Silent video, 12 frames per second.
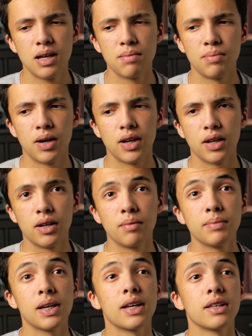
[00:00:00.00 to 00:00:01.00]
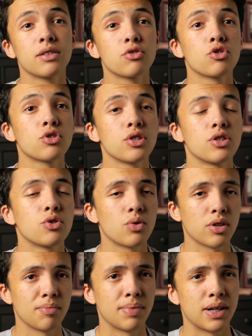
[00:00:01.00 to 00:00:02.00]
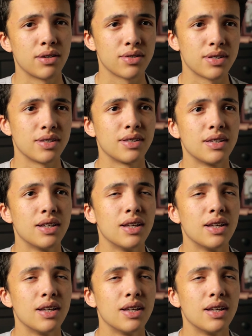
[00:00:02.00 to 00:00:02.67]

But, yeah, it's just a short comparison